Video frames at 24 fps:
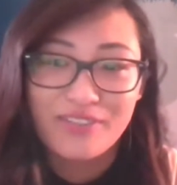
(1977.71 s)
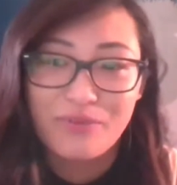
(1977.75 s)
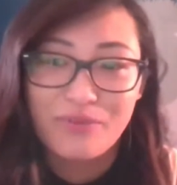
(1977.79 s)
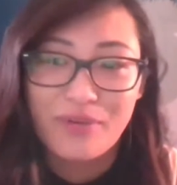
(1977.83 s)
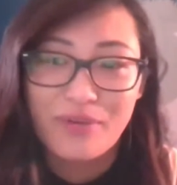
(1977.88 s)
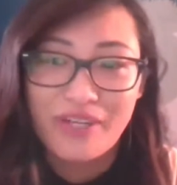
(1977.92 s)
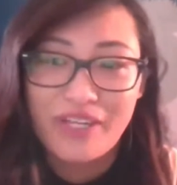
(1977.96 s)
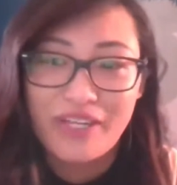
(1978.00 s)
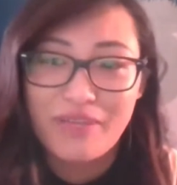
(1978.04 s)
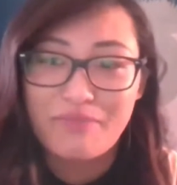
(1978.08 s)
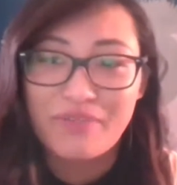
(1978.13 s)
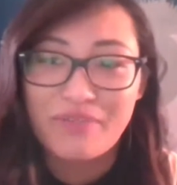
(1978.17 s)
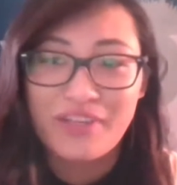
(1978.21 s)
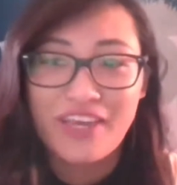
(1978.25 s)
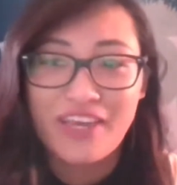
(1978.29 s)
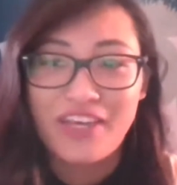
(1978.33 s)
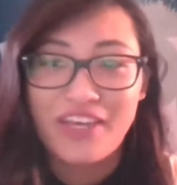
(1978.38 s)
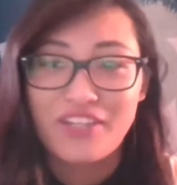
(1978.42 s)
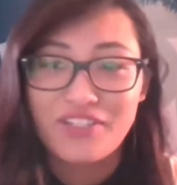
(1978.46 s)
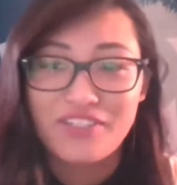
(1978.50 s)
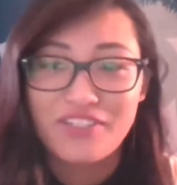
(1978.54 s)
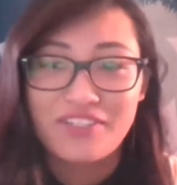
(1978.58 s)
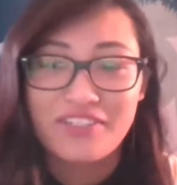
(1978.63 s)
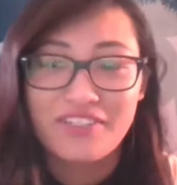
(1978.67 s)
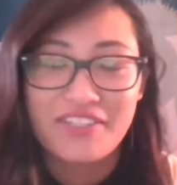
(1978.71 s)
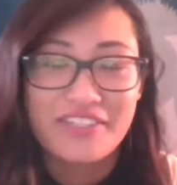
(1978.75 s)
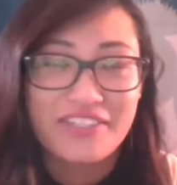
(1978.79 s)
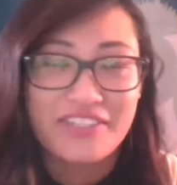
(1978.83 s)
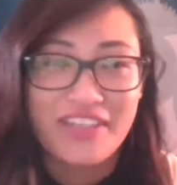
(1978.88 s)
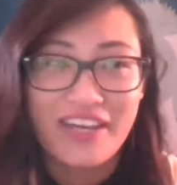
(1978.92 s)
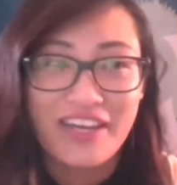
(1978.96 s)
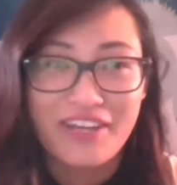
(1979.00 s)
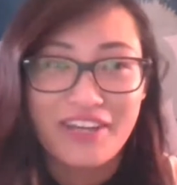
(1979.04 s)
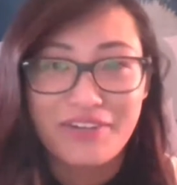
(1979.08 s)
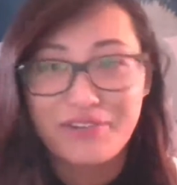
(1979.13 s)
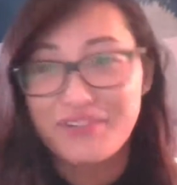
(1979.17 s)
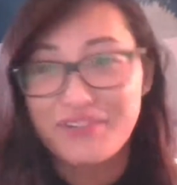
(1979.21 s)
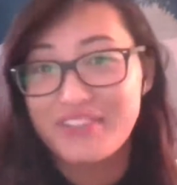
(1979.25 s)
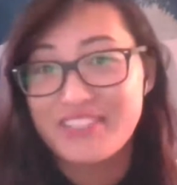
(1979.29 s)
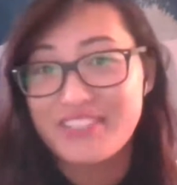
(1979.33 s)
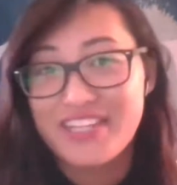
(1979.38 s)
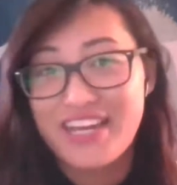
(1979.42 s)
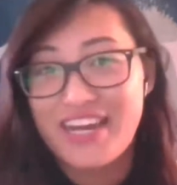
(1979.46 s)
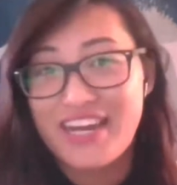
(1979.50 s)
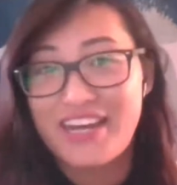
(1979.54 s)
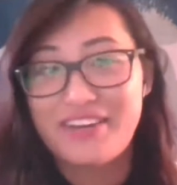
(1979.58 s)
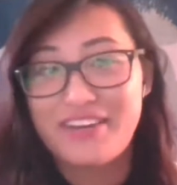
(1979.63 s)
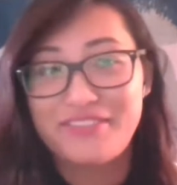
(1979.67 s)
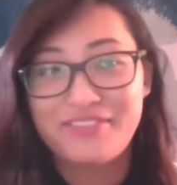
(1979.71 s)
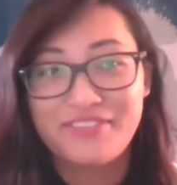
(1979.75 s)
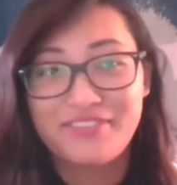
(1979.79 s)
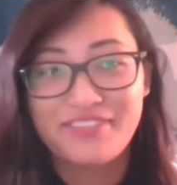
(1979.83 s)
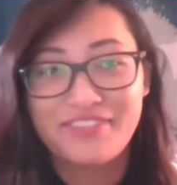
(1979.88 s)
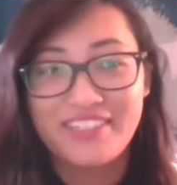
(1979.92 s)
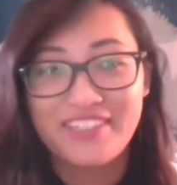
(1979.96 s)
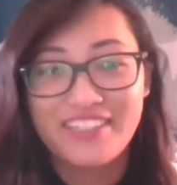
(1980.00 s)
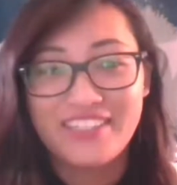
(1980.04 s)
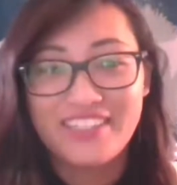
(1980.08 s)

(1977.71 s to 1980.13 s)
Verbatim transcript: What implications is that going to have? So,